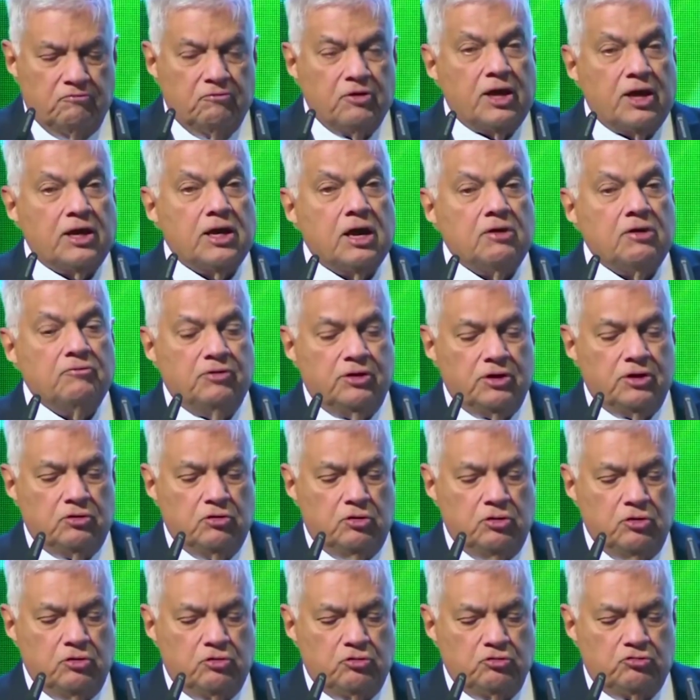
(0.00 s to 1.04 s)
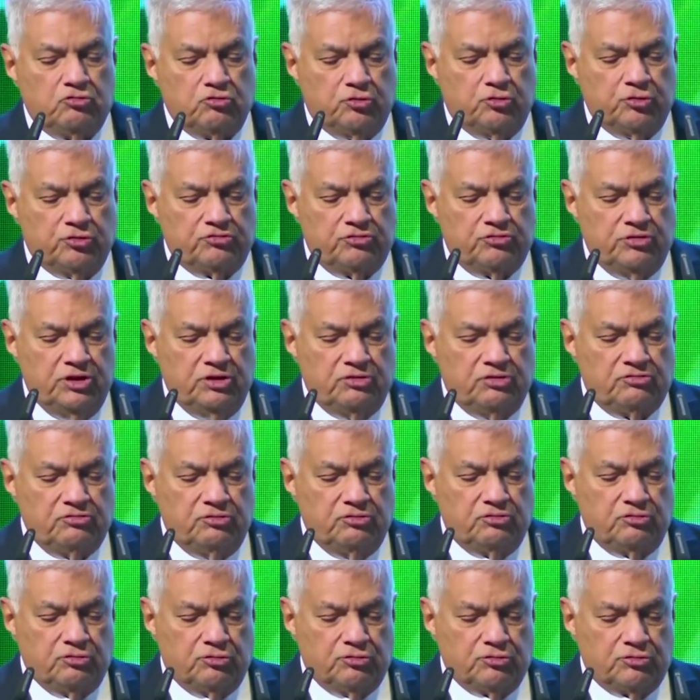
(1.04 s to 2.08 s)
Where are we going to source these
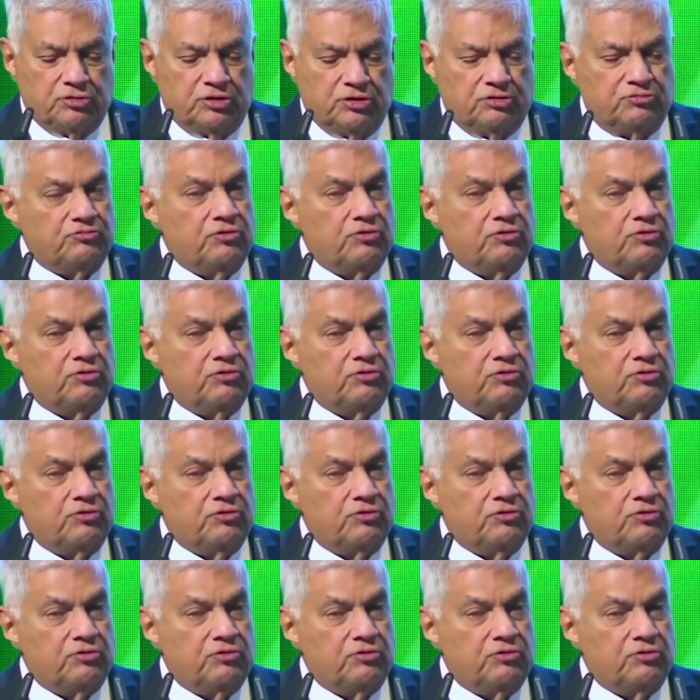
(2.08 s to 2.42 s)
resources